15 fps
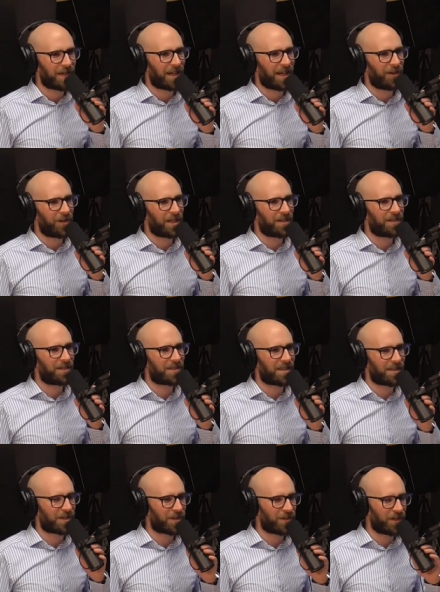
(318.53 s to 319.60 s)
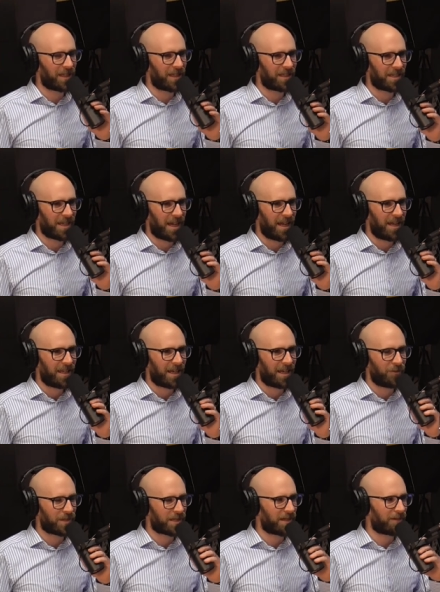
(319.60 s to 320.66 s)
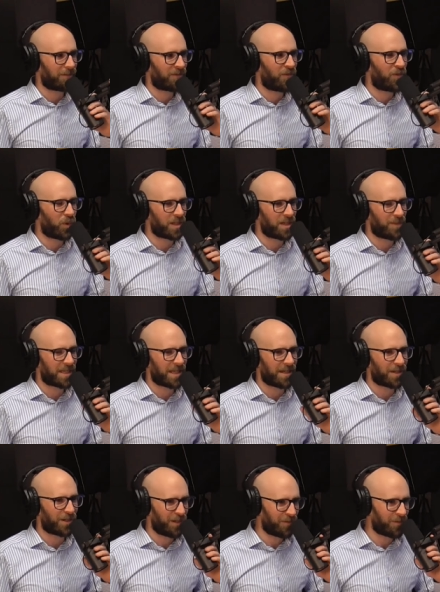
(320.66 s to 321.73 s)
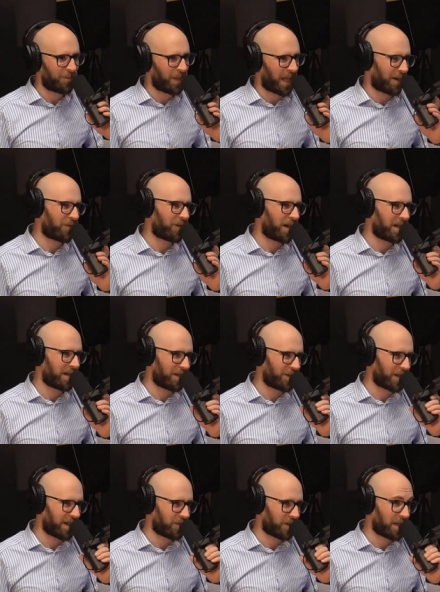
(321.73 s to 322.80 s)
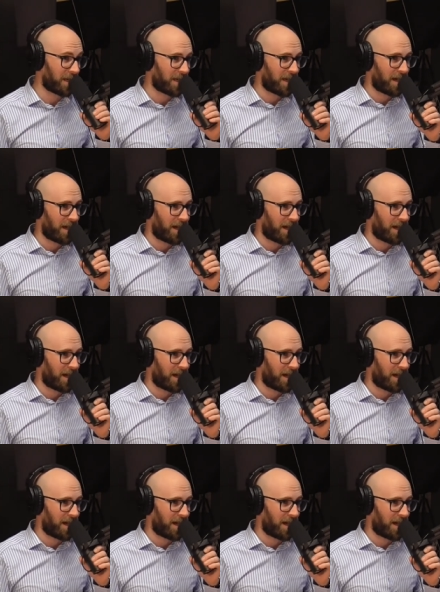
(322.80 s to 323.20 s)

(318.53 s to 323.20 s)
And I went to the store the other day, and it was like 40% off, Black Friday or whatever. Nice.